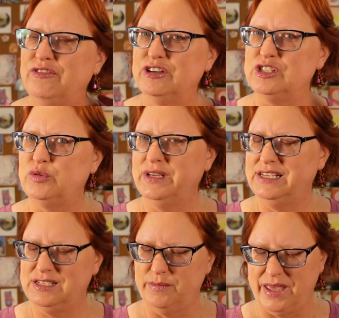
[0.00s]
for a
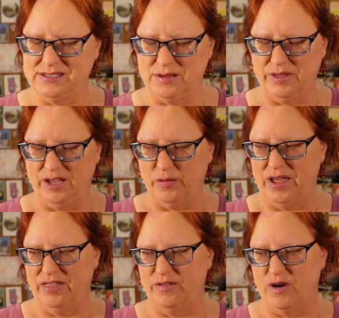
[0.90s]
tweed to make something
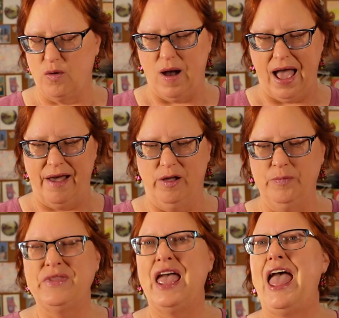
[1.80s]
with for a
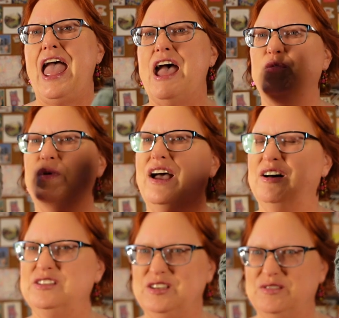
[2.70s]
while. And we
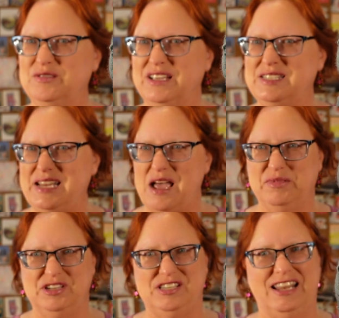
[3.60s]
also
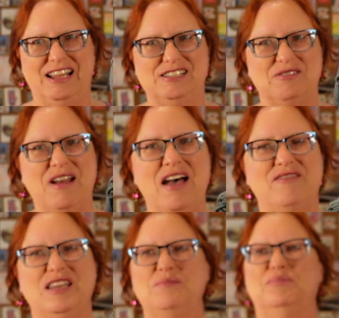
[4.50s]
established that I don't
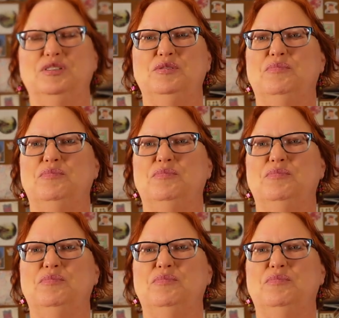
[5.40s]
have any blue